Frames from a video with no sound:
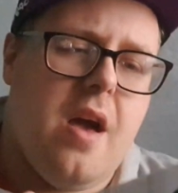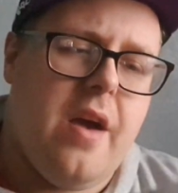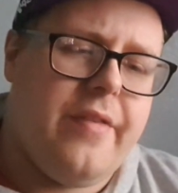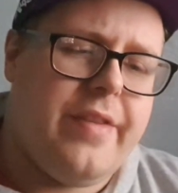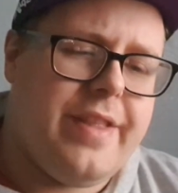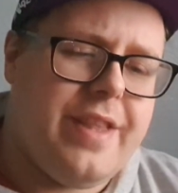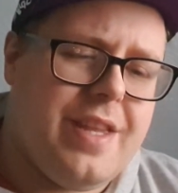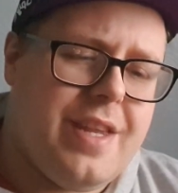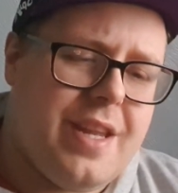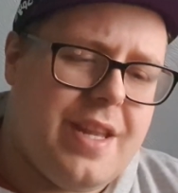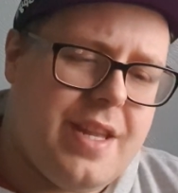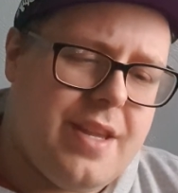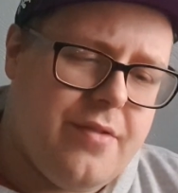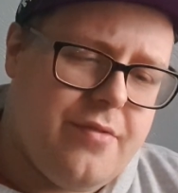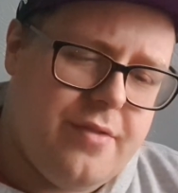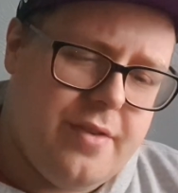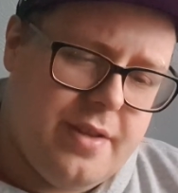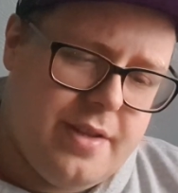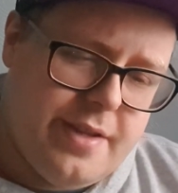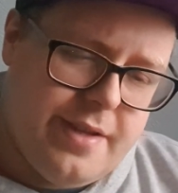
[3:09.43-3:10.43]
think there's
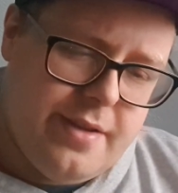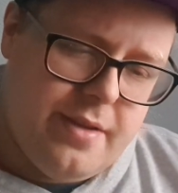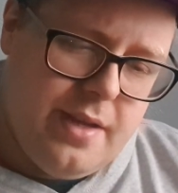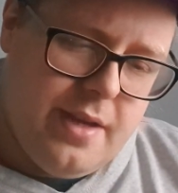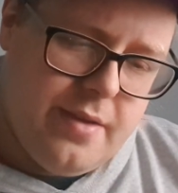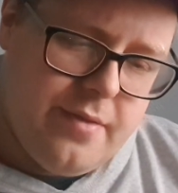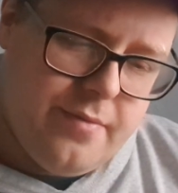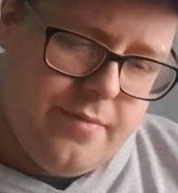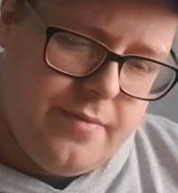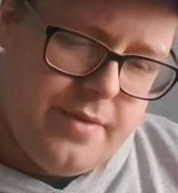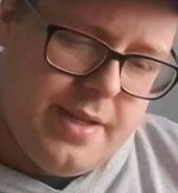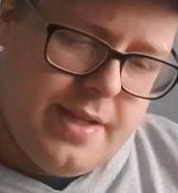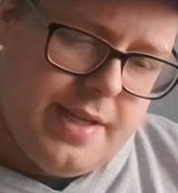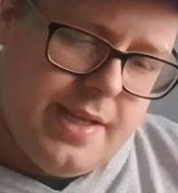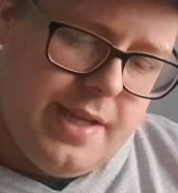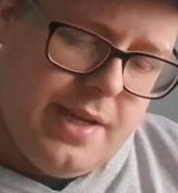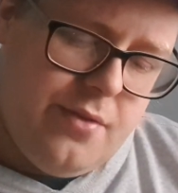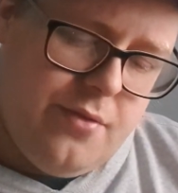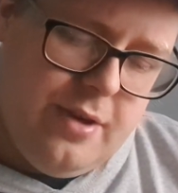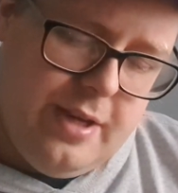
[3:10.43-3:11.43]
different
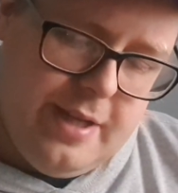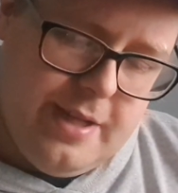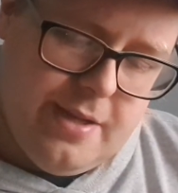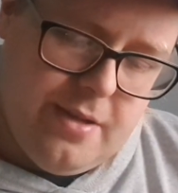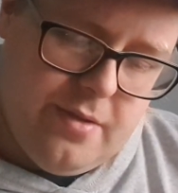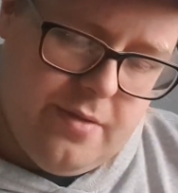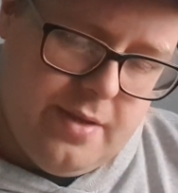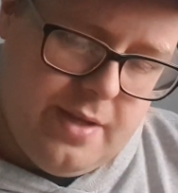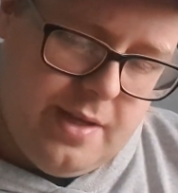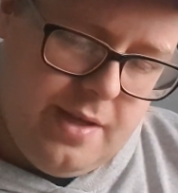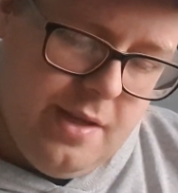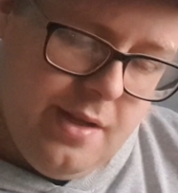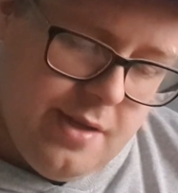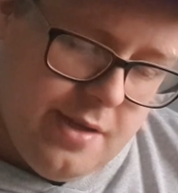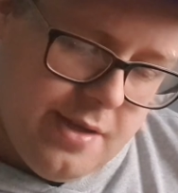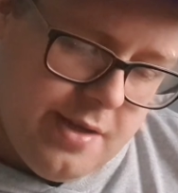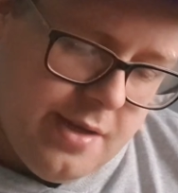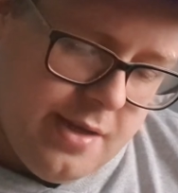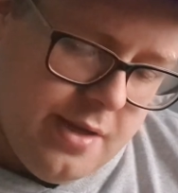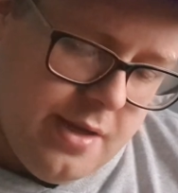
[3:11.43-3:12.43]
series on
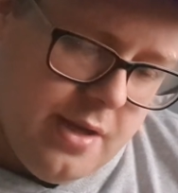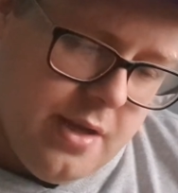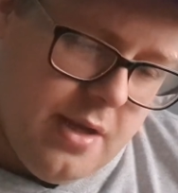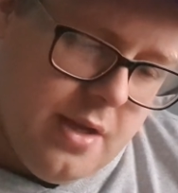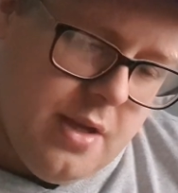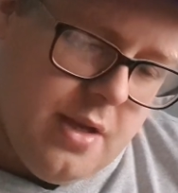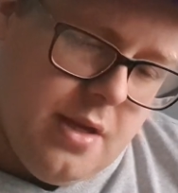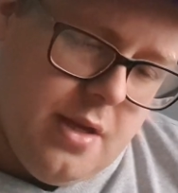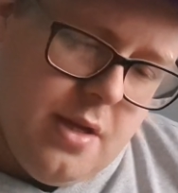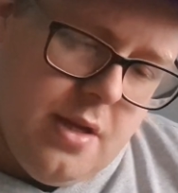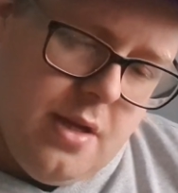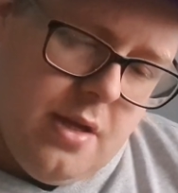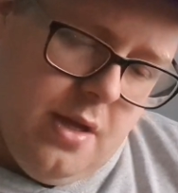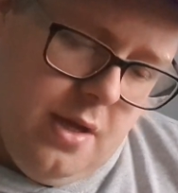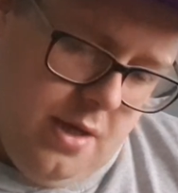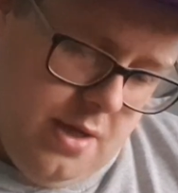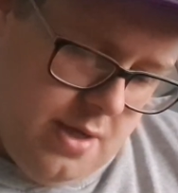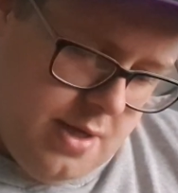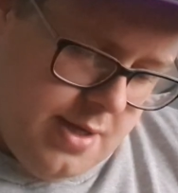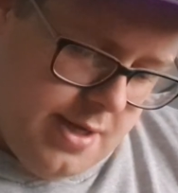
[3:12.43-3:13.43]
these.
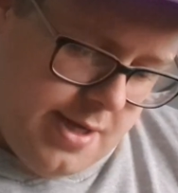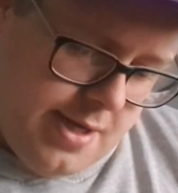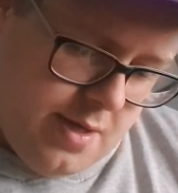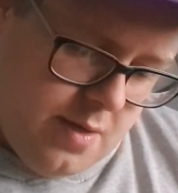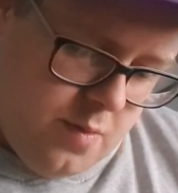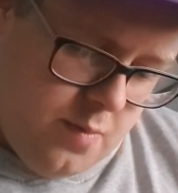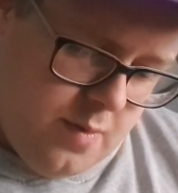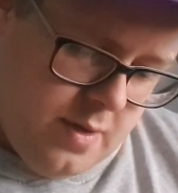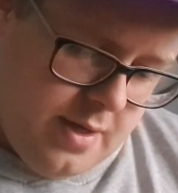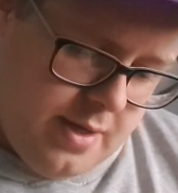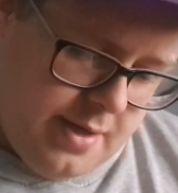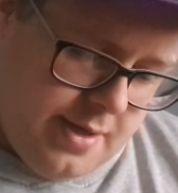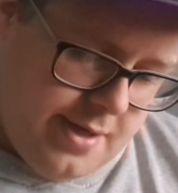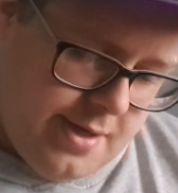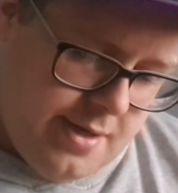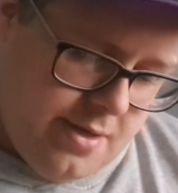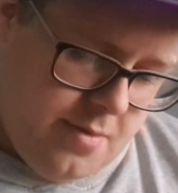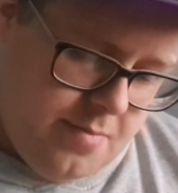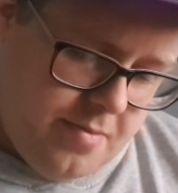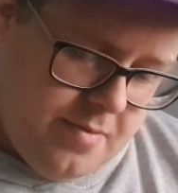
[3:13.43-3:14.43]
So
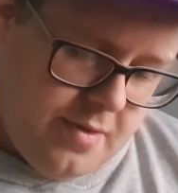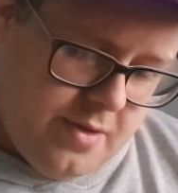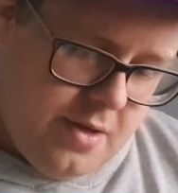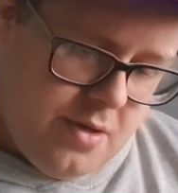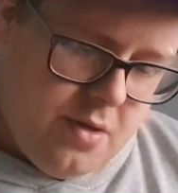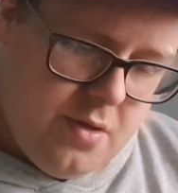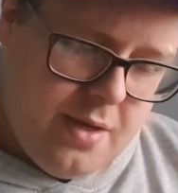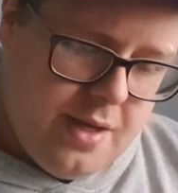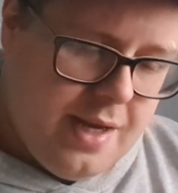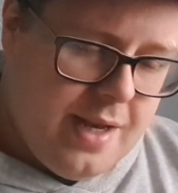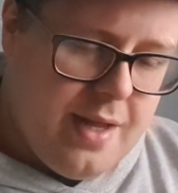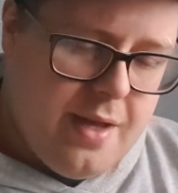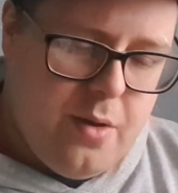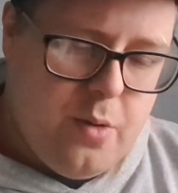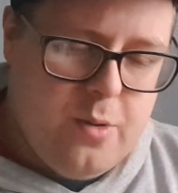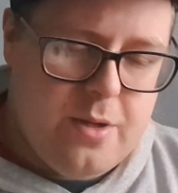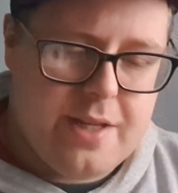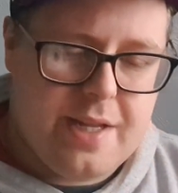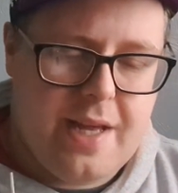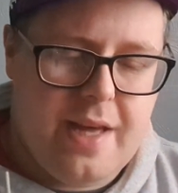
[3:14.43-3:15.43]
let's open the door. I
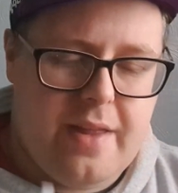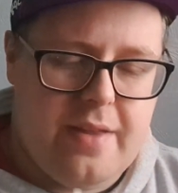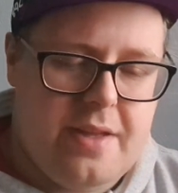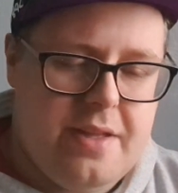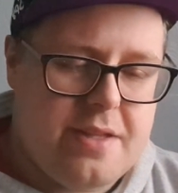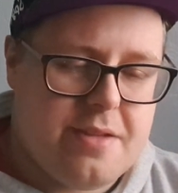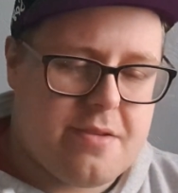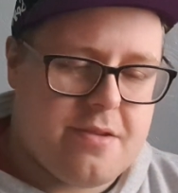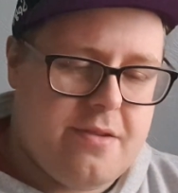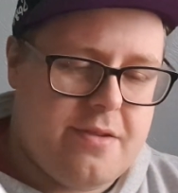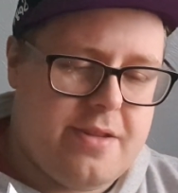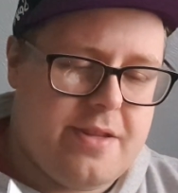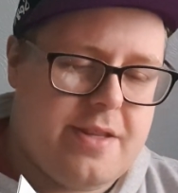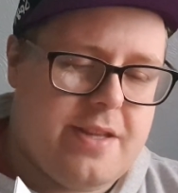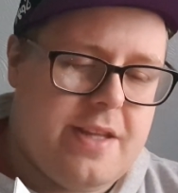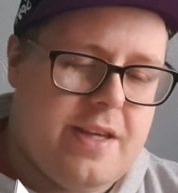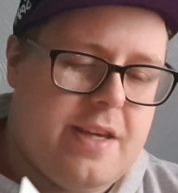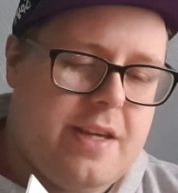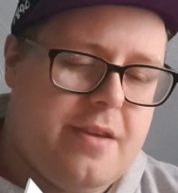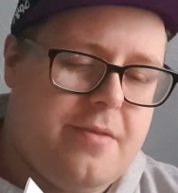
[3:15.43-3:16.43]
always like these because
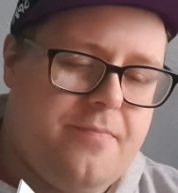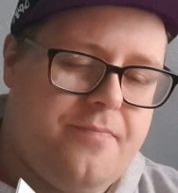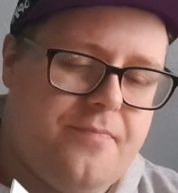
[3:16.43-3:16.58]
they